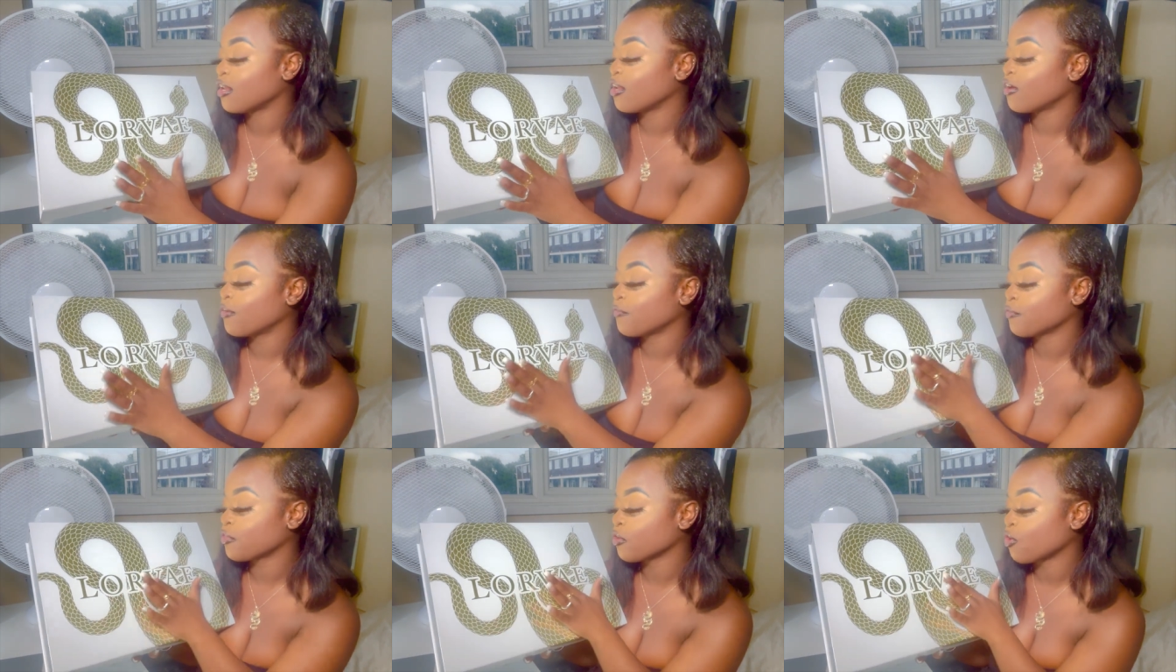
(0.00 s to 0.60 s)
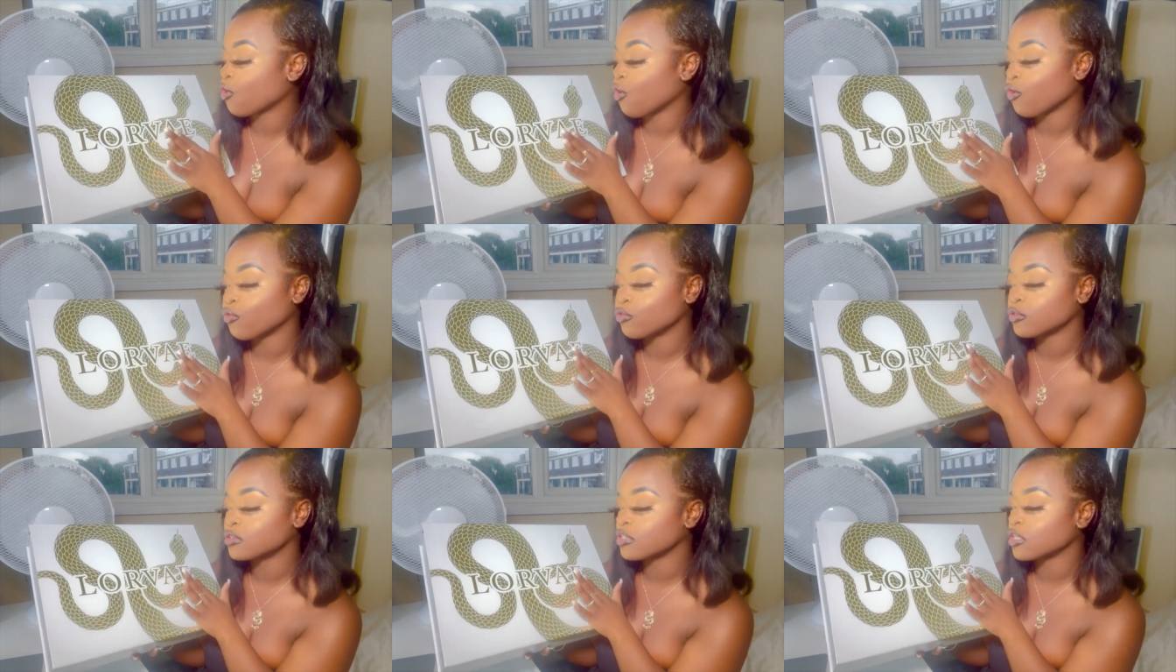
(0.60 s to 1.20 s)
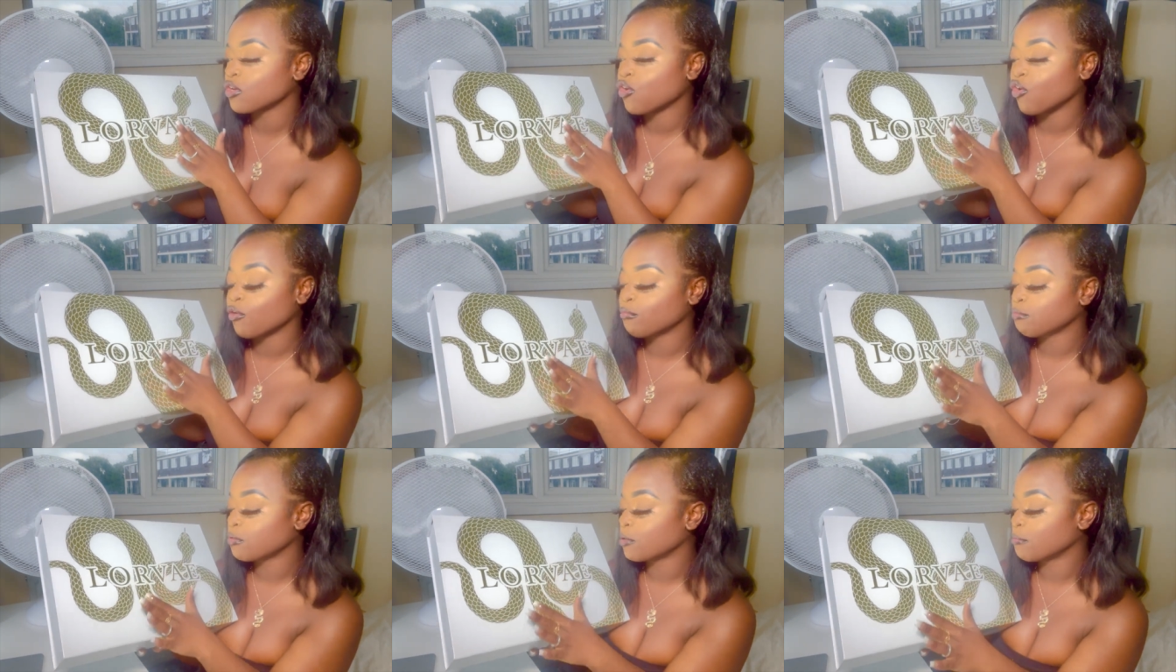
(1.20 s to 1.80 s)
love the gold, it
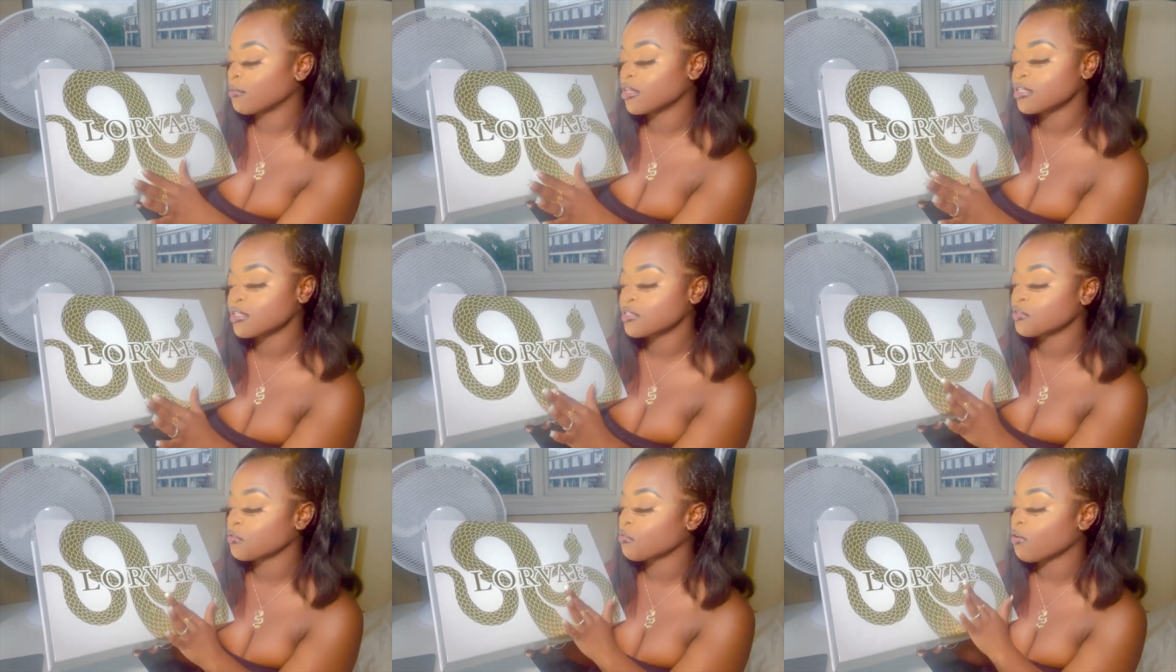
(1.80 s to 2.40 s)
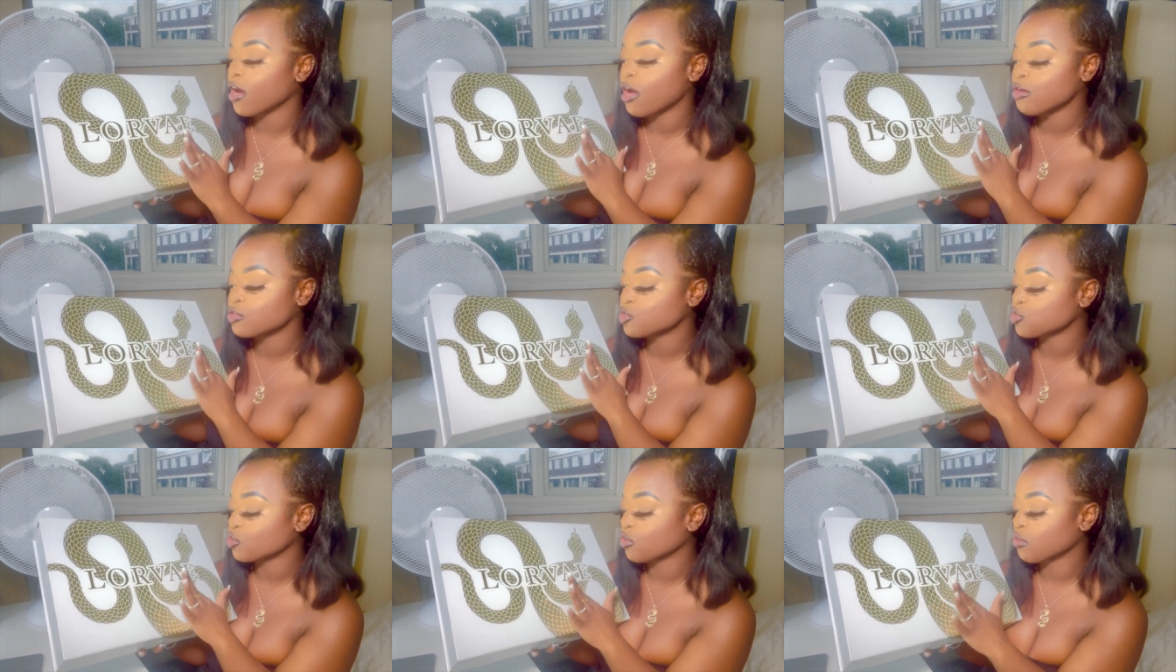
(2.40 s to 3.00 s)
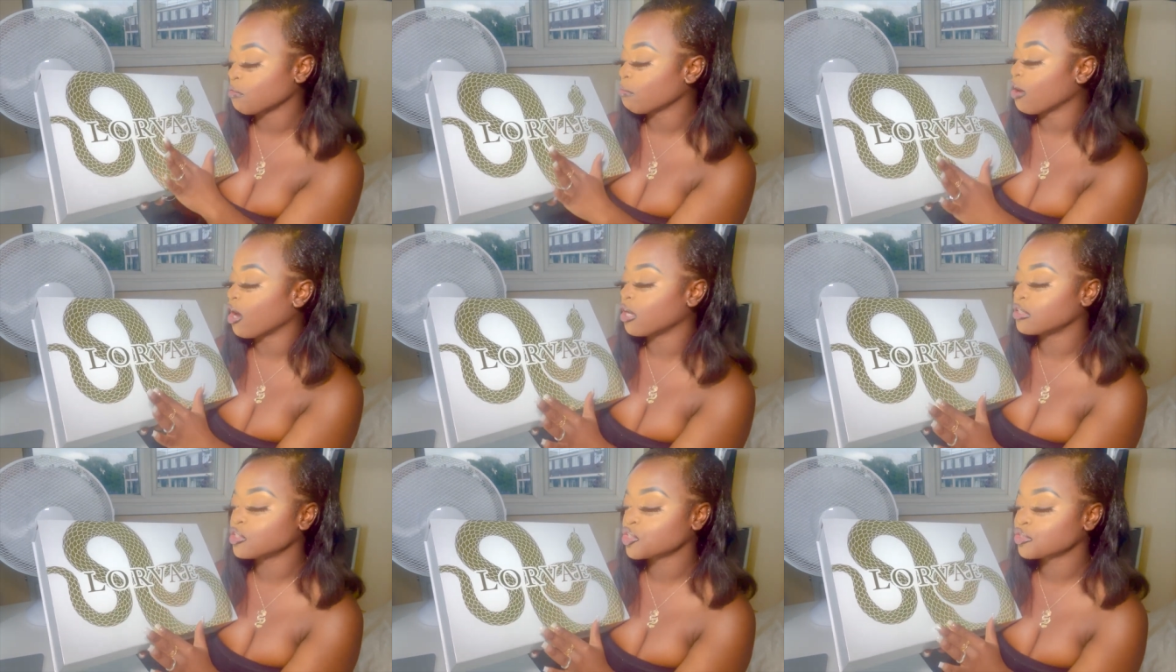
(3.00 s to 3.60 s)
complements the white so
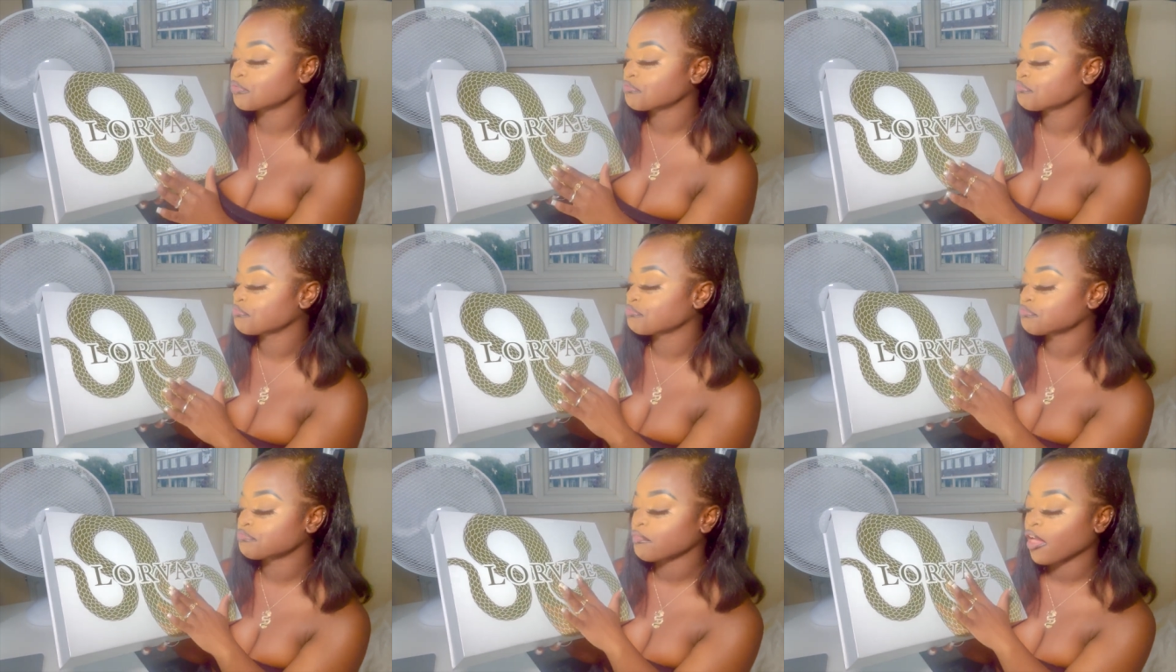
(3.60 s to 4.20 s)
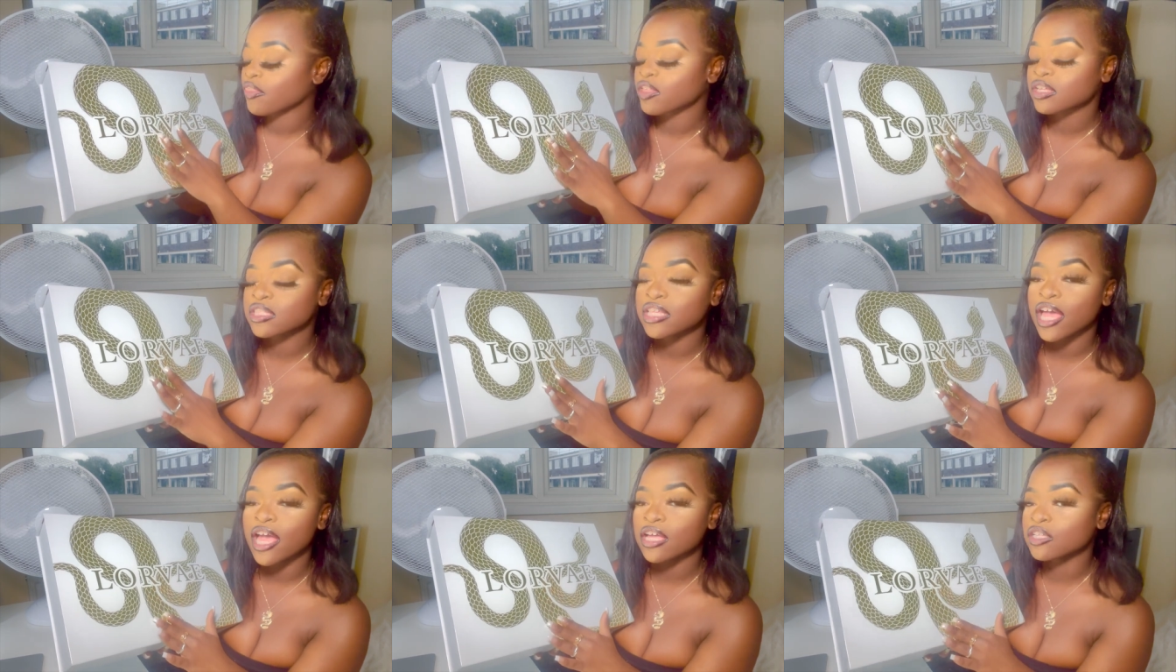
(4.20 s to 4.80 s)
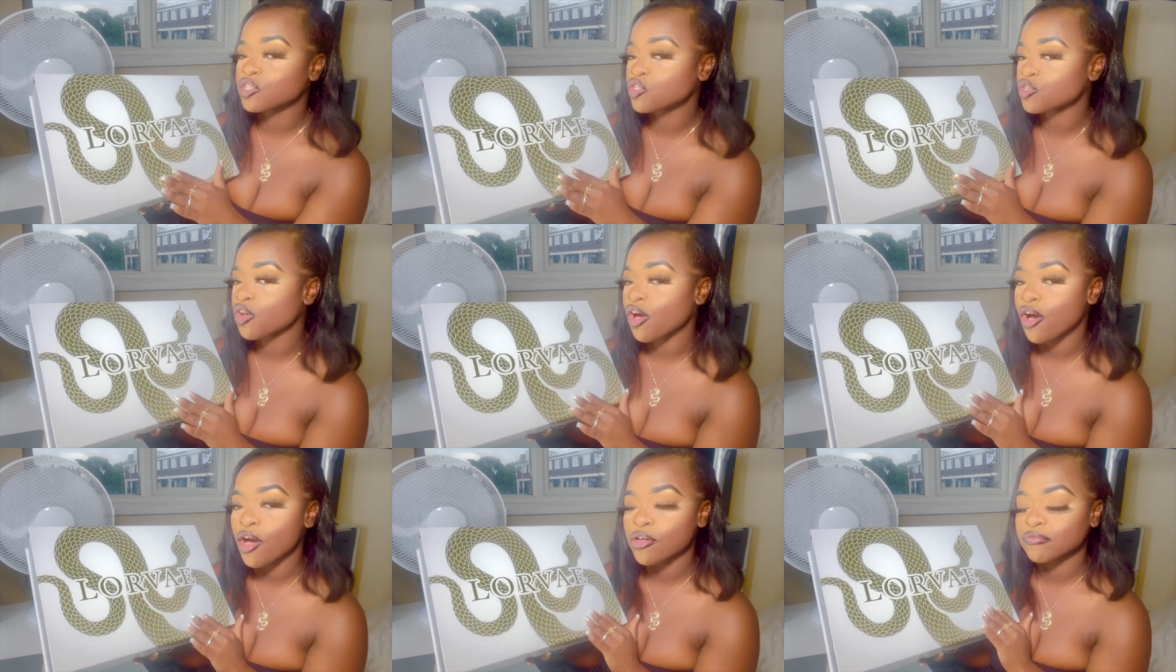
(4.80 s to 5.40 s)
much. The
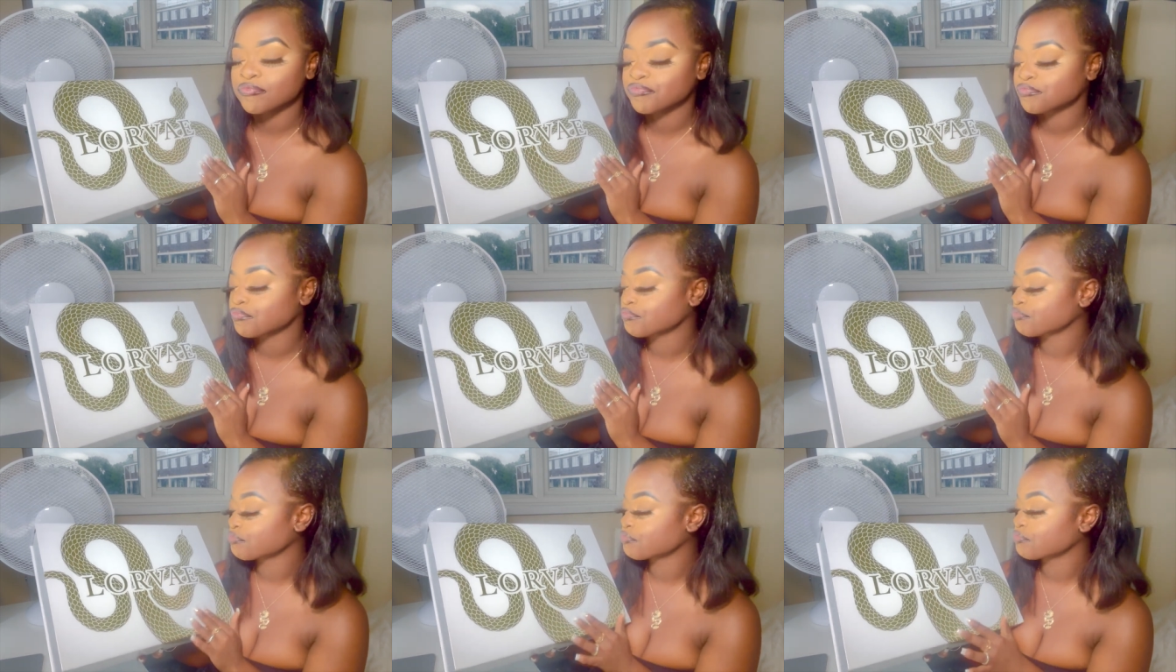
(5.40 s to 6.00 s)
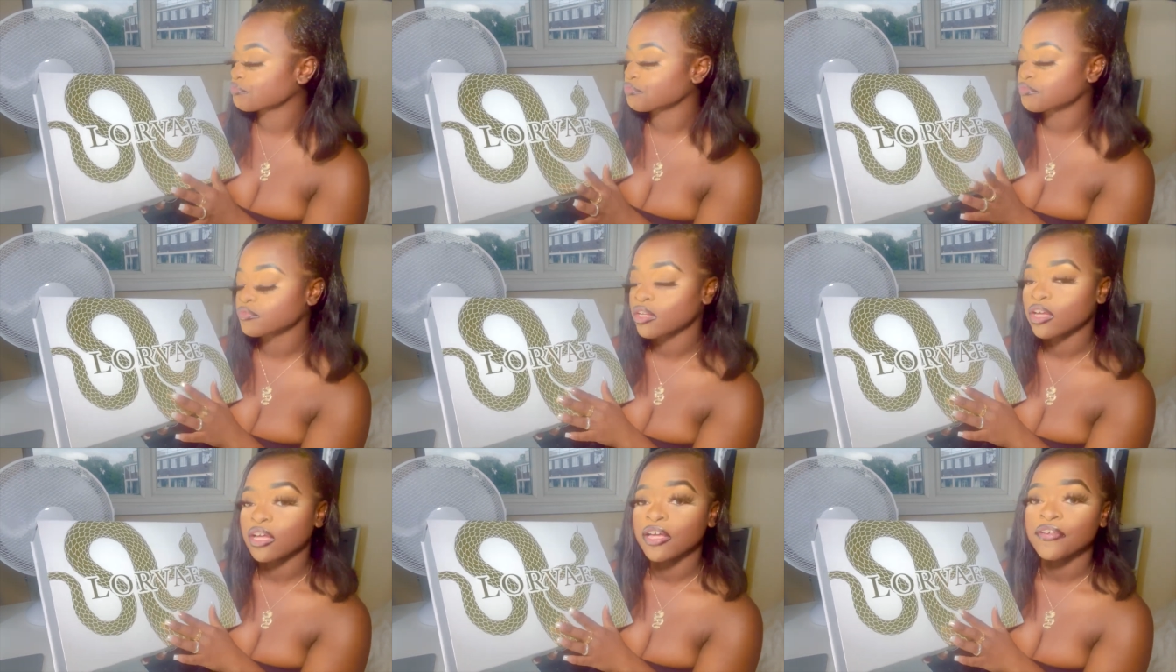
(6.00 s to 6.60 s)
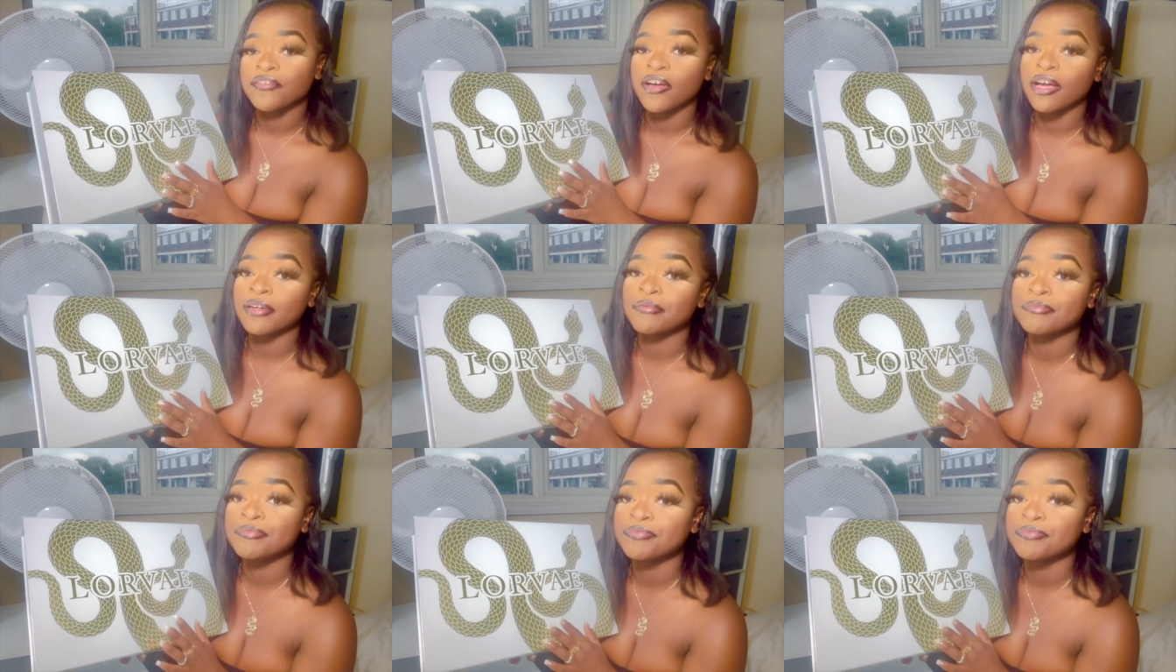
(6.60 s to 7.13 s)
texture, fam.